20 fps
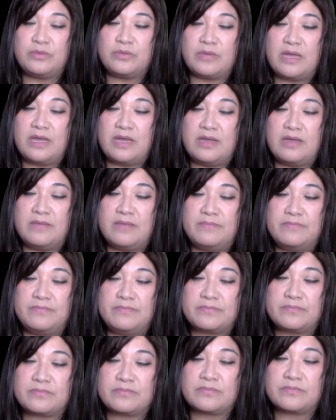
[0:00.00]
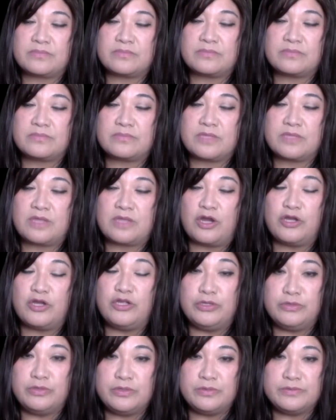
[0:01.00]
are you
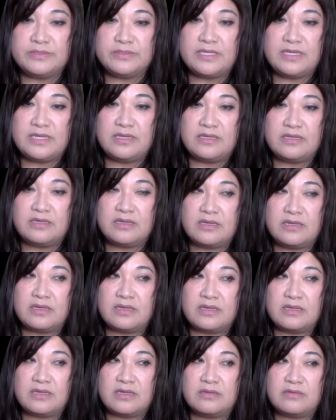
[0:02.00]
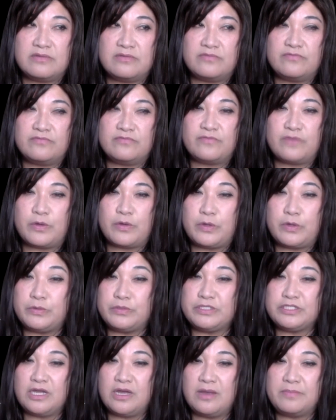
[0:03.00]
using
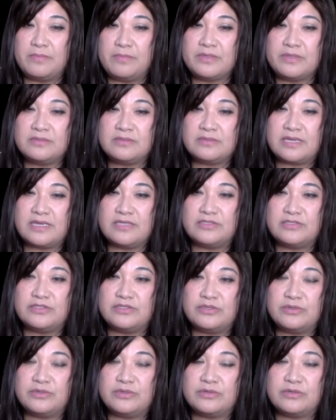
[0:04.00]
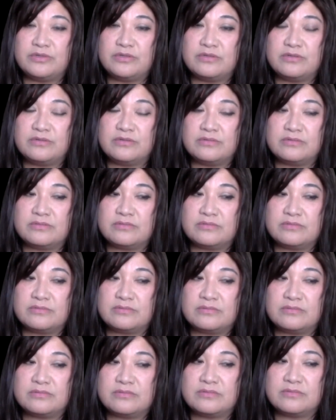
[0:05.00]
Photoshop as your
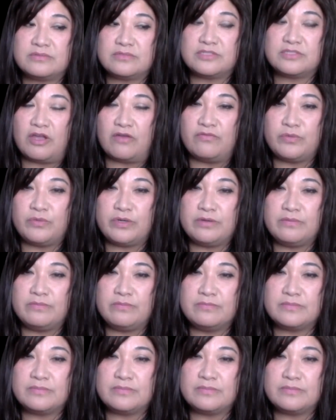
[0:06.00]
software?